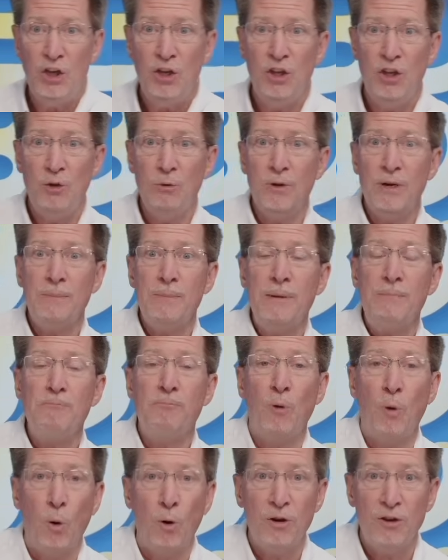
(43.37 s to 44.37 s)
You would have been
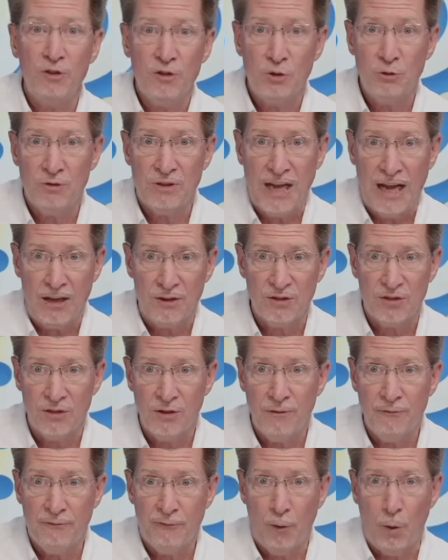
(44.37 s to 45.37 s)
born in
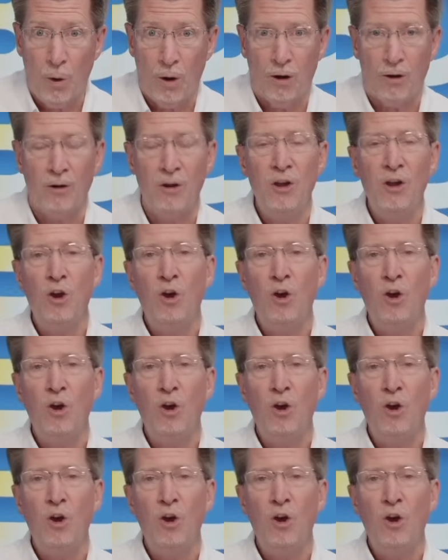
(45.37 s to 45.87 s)
2004.